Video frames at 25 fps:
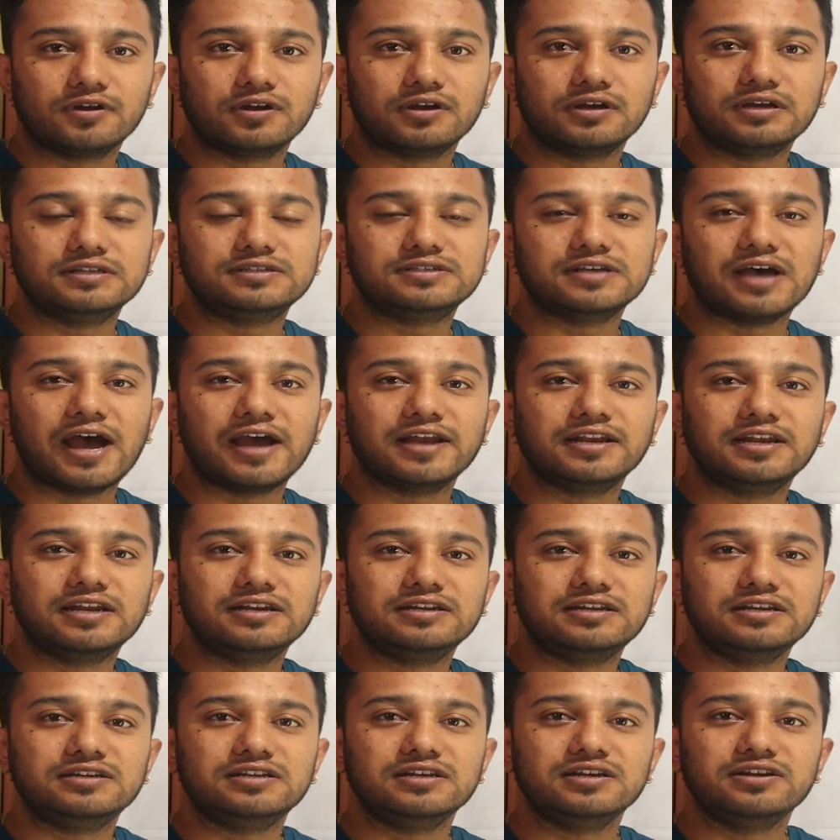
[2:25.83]
Its
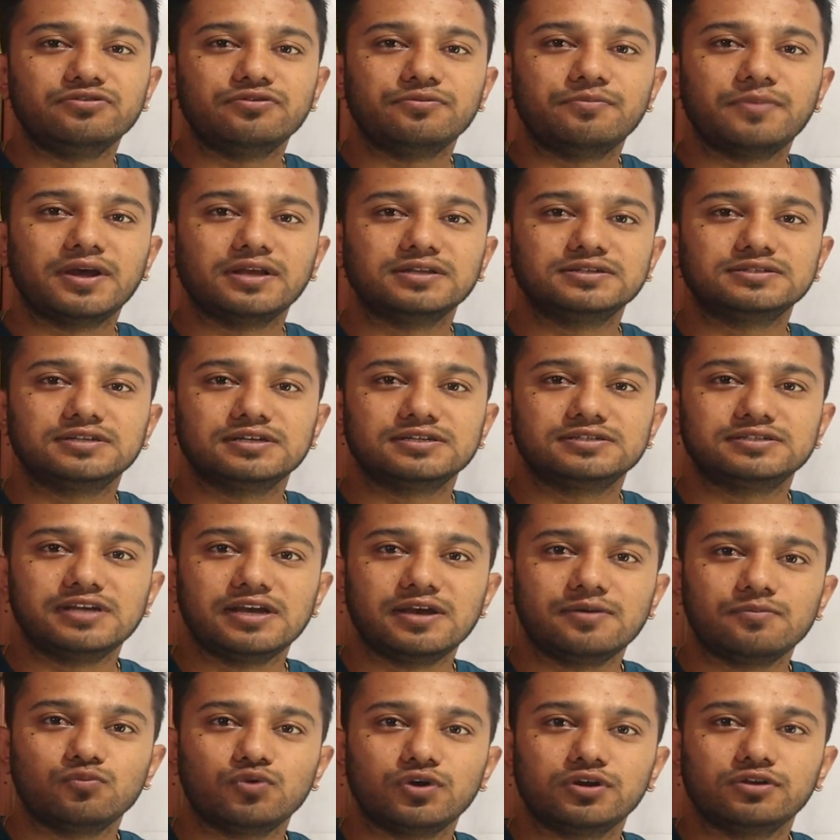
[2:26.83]
identity remains the
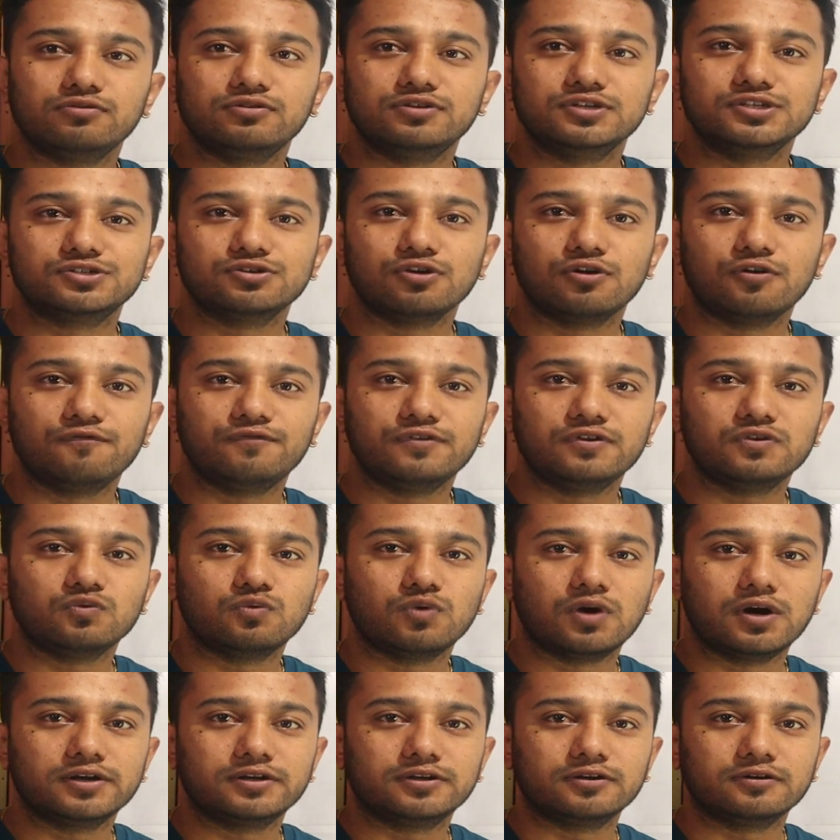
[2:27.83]
same when you dissolve in
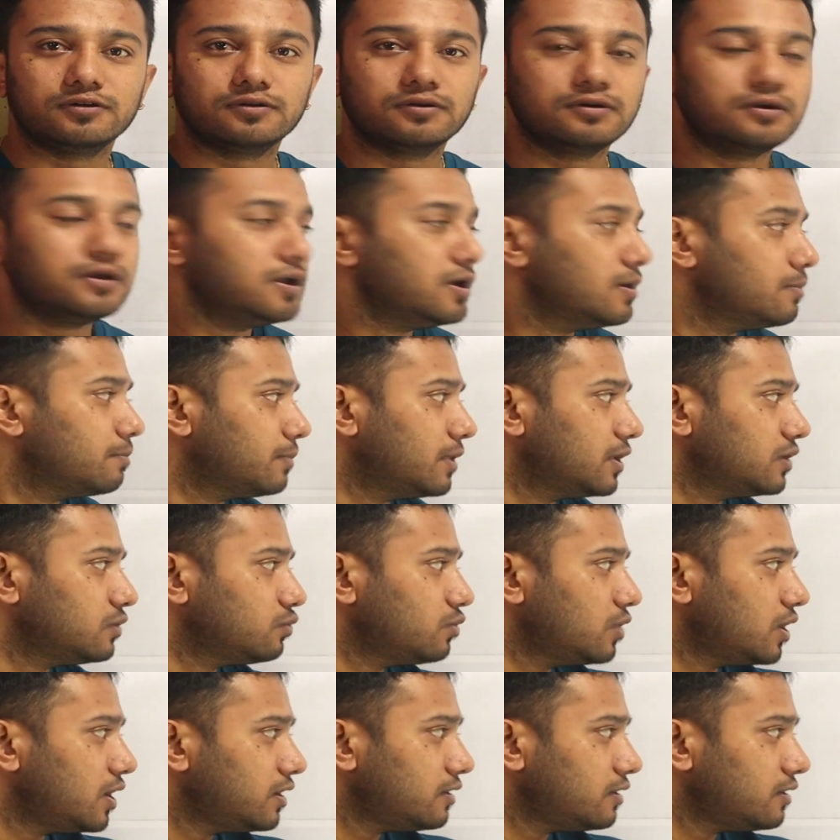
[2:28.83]
water. But